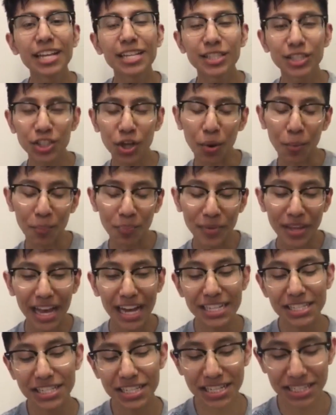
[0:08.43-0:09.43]
So,
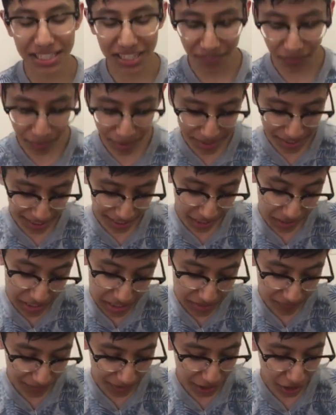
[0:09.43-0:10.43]
as you can see from the title of
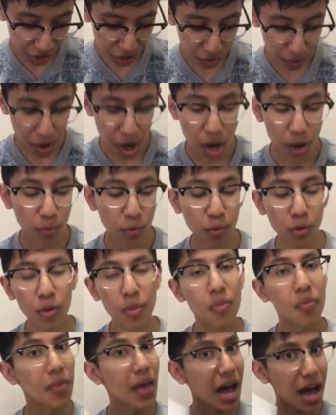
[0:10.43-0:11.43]
this video, we will
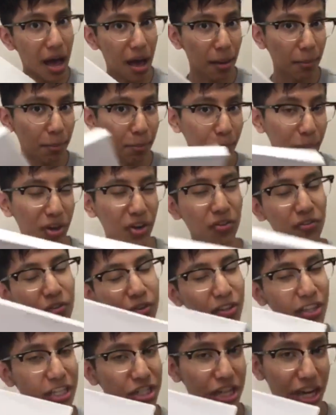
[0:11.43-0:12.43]
not be
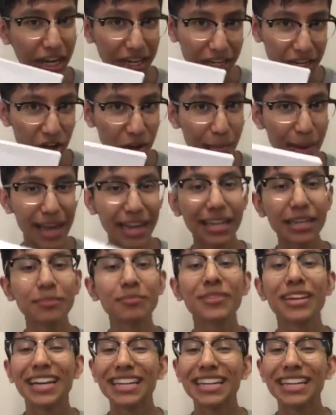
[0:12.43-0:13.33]
reviewing the Jackman Hill palette.